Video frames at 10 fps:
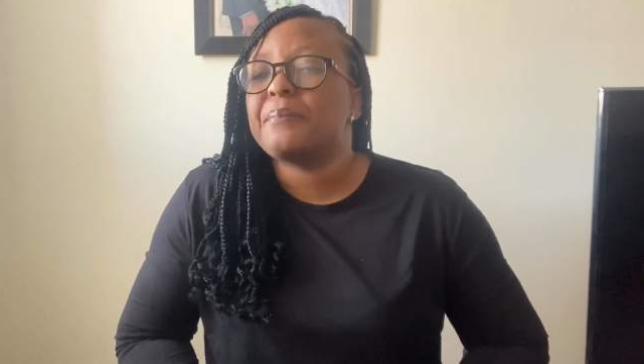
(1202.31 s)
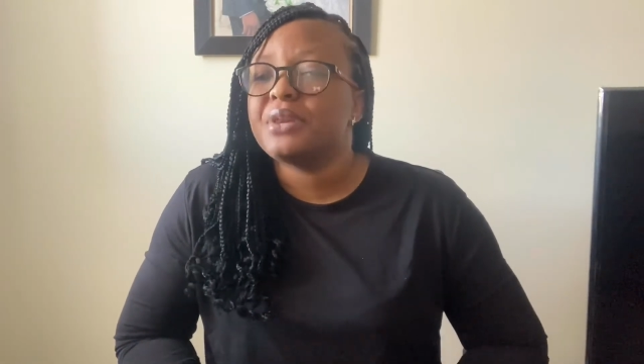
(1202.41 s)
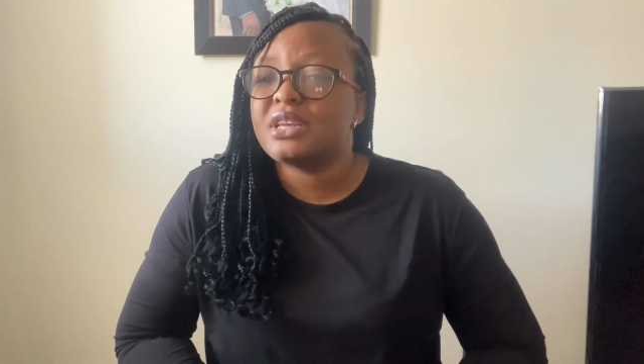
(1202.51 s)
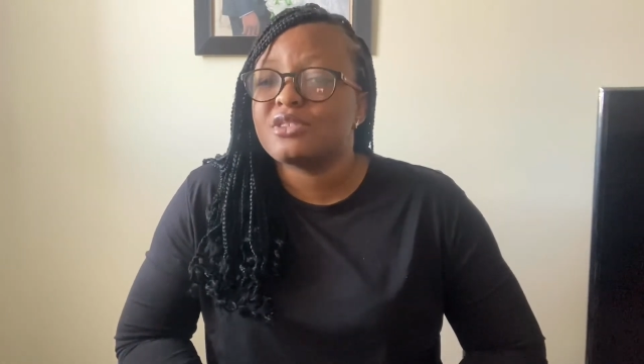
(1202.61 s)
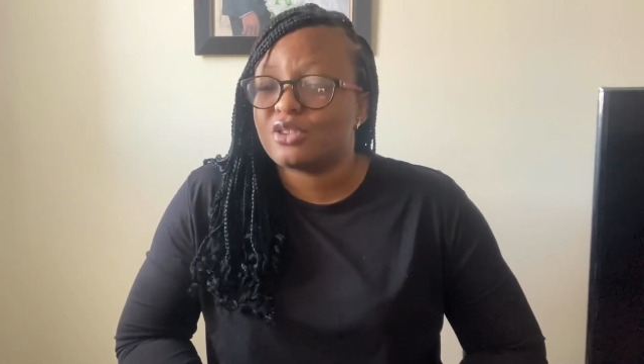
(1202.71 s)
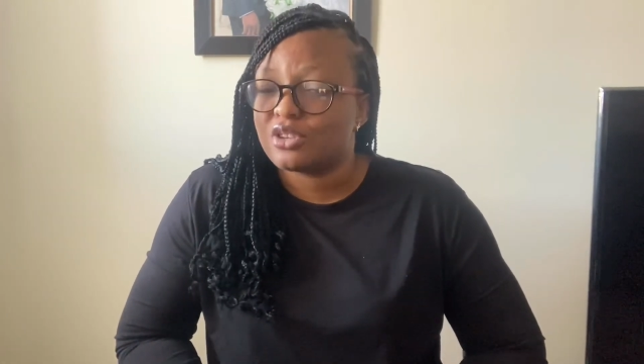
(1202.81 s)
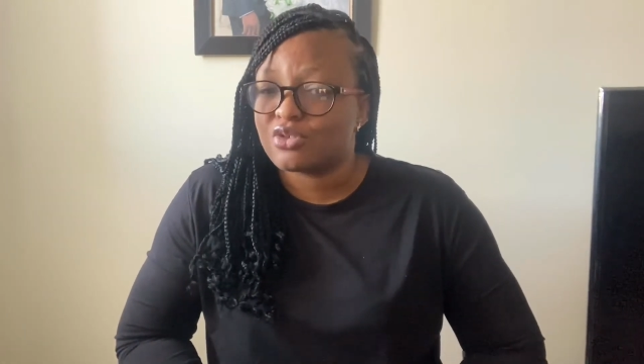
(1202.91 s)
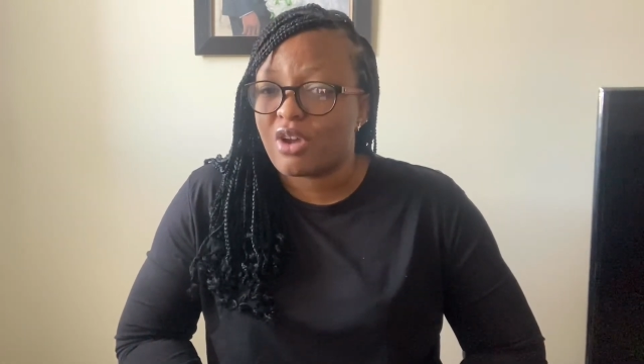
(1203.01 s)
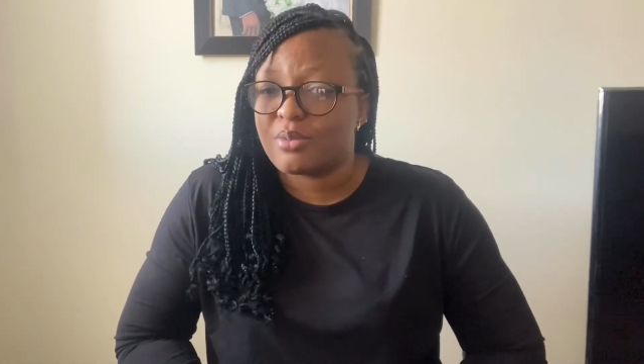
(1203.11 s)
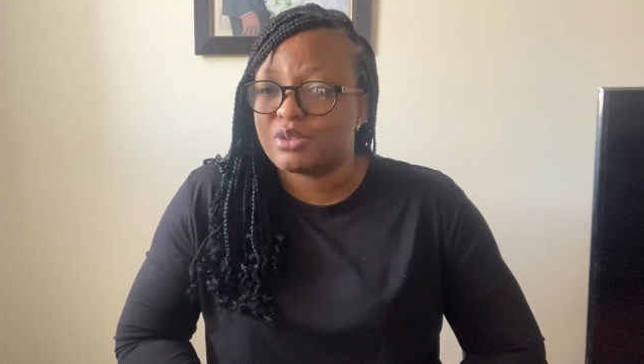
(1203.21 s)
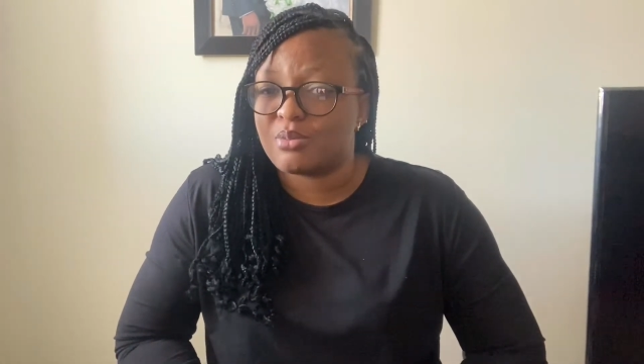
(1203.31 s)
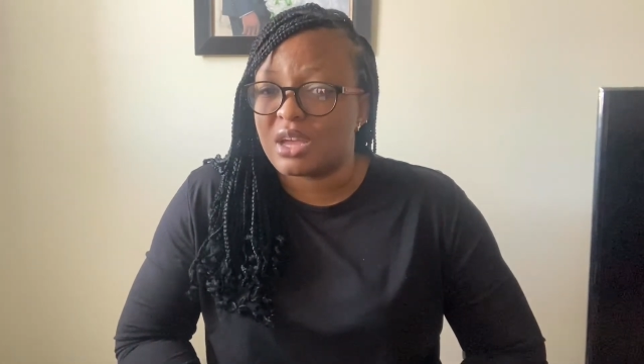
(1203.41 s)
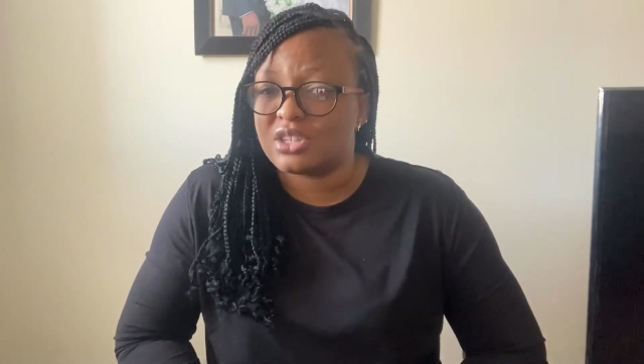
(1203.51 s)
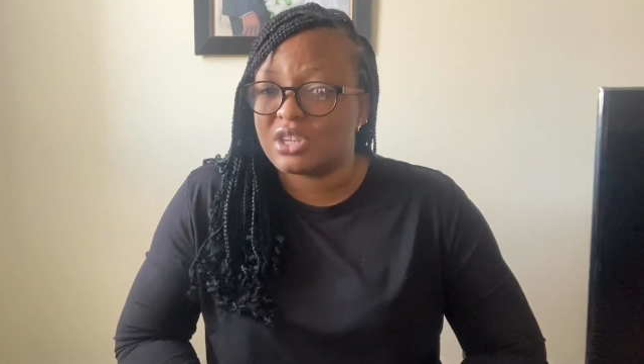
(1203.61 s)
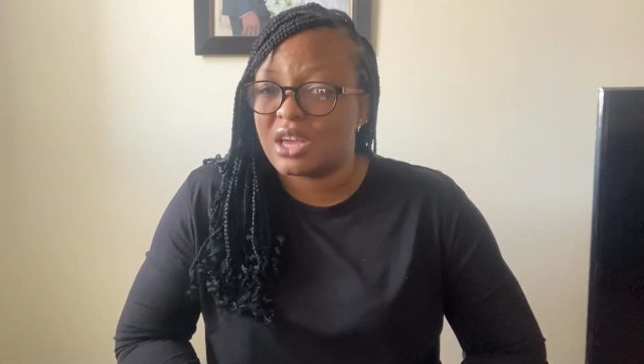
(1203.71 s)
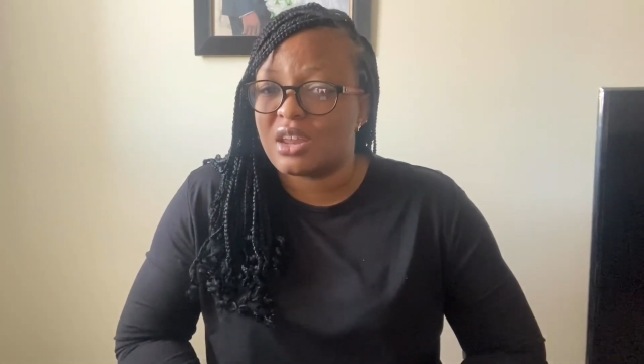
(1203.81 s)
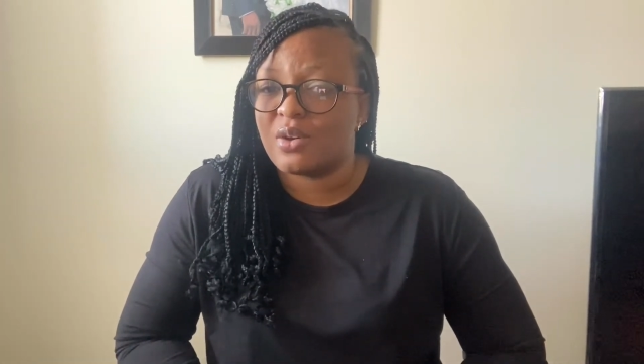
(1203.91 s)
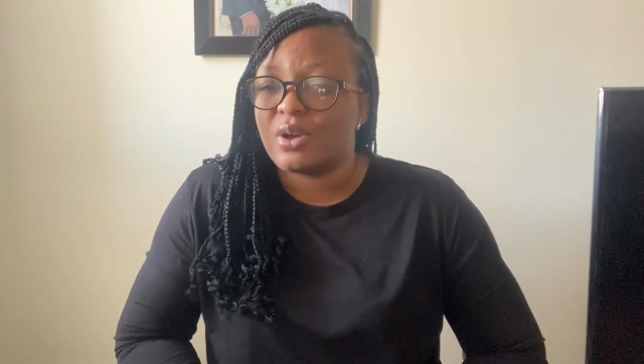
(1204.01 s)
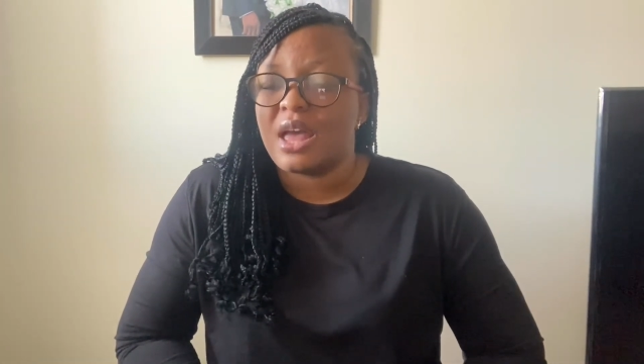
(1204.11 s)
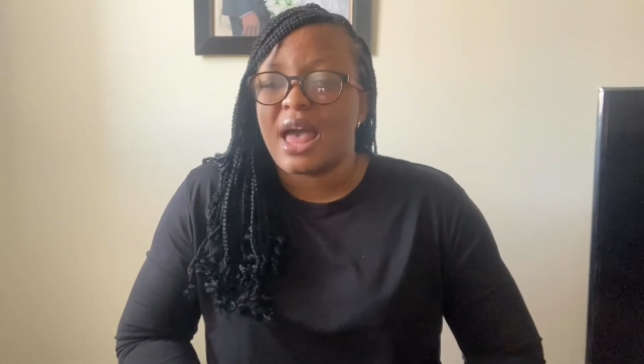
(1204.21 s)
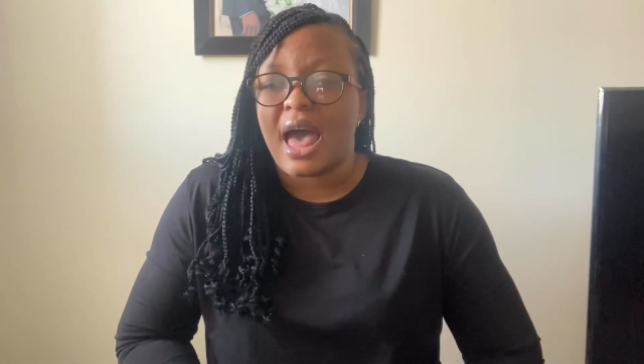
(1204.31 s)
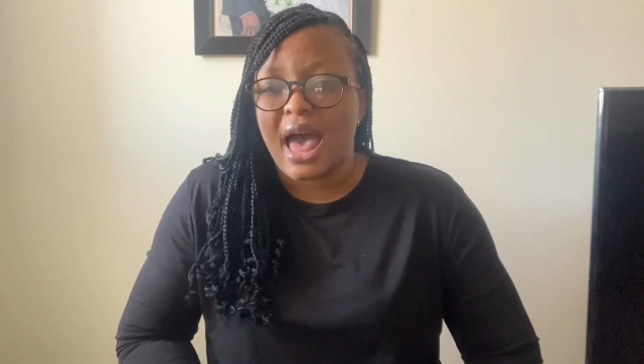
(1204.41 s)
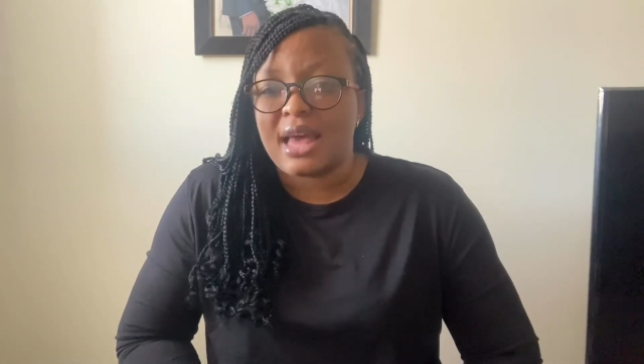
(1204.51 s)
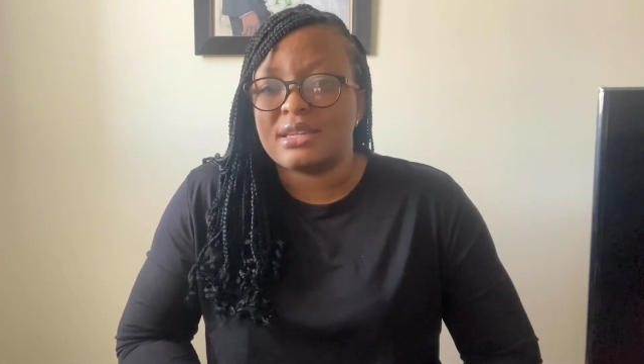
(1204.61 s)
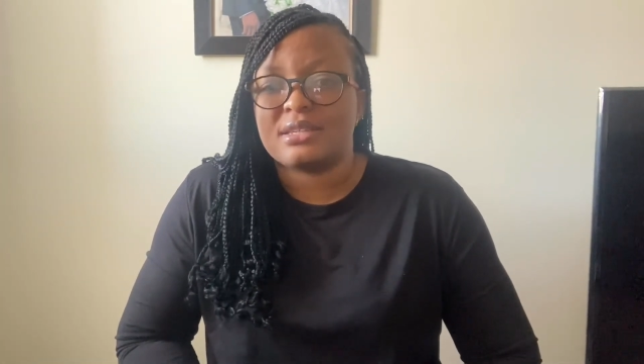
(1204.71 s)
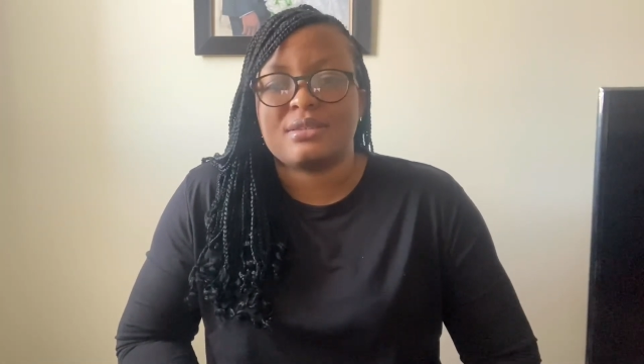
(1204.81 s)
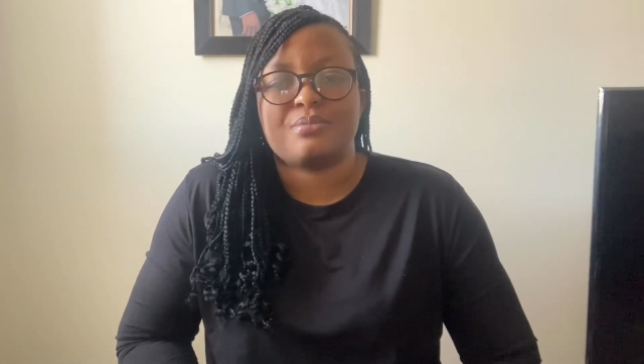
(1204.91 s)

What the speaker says: please subscribe to my channel, and